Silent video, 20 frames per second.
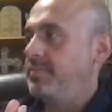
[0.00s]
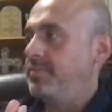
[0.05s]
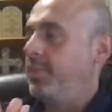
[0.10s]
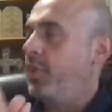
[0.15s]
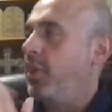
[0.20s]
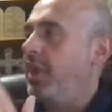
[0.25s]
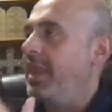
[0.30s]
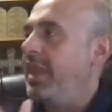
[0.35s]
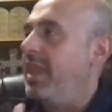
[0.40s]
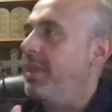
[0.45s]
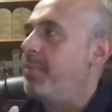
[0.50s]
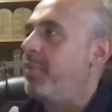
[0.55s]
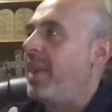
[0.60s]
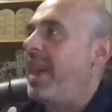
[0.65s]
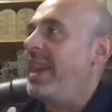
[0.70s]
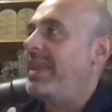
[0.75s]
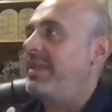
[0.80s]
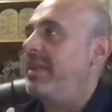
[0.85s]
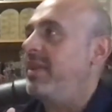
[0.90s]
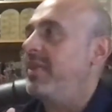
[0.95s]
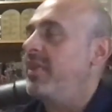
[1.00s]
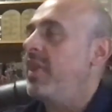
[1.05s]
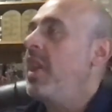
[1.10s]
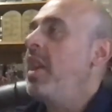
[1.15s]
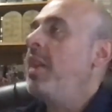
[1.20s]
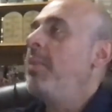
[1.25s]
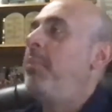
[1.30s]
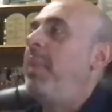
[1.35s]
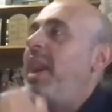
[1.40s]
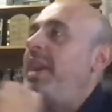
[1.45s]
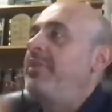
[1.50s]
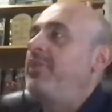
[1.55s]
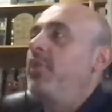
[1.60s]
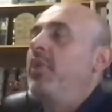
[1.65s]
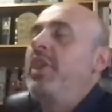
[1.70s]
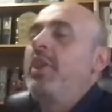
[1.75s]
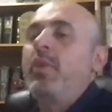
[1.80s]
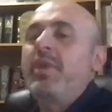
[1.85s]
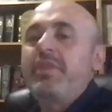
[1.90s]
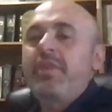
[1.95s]
Put it in practice by
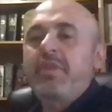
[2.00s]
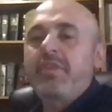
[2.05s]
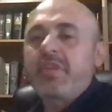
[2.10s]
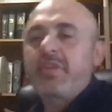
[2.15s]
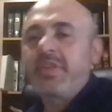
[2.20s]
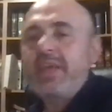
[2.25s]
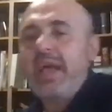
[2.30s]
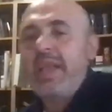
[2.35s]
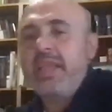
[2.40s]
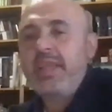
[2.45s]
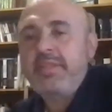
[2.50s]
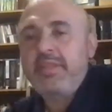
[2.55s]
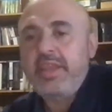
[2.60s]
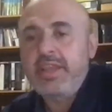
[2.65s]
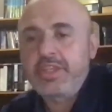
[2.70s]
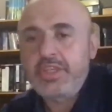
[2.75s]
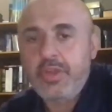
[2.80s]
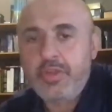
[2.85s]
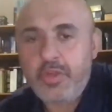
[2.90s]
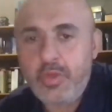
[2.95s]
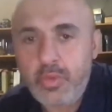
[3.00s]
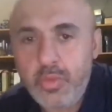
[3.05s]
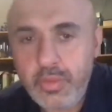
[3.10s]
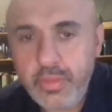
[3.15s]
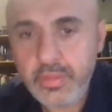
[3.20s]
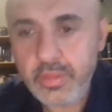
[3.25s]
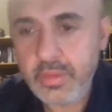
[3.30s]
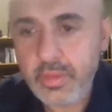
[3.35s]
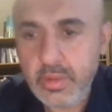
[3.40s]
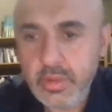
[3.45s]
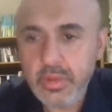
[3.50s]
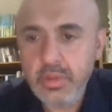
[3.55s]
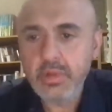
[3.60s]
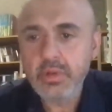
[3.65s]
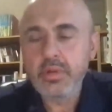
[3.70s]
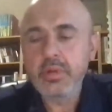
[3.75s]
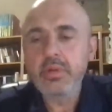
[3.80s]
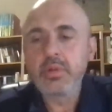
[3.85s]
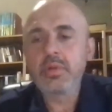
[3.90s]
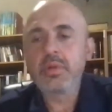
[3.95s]
doing what the society teaches you.
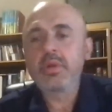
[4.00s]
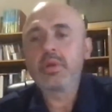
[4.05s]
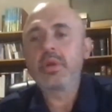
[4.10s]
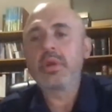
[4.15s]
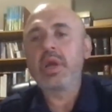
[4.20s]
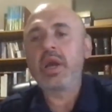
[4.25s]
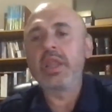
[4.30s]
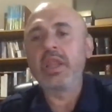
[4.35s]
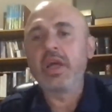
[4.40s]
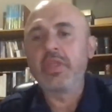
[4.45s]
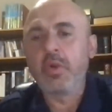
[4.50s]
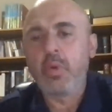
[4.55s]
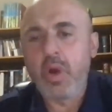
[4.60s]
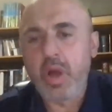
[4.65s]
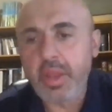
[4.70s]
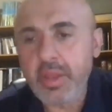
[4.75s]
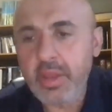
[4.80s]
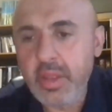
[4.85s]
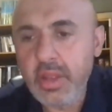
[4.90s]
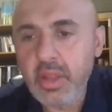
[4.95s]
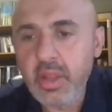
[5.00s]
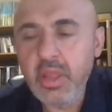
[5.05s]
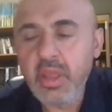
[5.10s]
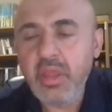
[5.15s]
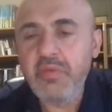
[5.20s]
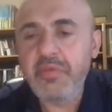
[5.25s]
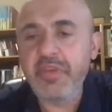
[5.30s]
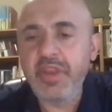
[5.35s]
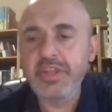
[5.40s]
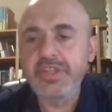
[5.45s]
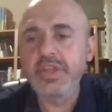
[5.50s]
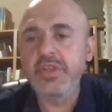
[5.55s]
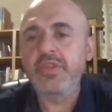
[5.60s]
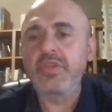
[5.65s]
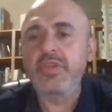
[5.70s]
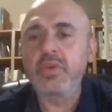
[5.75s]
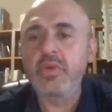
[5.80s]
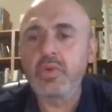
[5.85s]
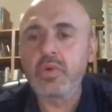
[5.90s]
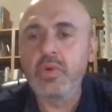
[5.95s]
Another one,
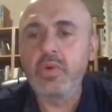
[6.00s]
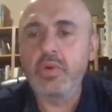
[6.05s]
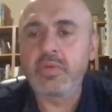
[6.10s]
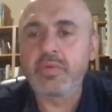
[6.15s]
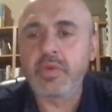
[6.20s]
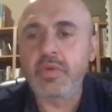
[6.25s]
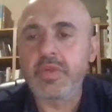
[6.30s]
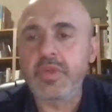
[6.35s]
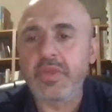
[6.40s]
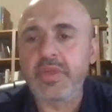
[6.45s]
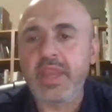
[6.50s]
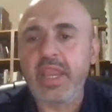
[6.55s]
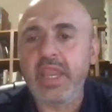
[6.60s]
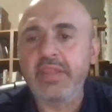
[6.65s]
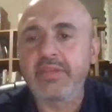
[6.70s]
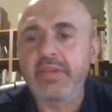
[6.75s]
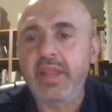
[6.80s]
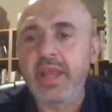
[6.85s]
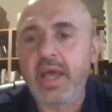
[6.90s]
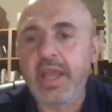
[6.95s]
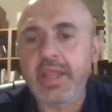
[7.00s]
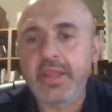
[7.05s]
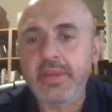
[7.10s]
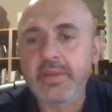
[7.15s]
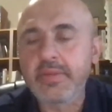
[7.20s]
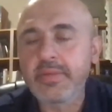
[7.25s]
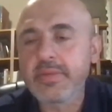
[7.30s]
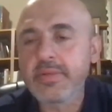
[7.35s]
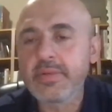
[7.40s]
Ephesians 2, verses 8 to 9.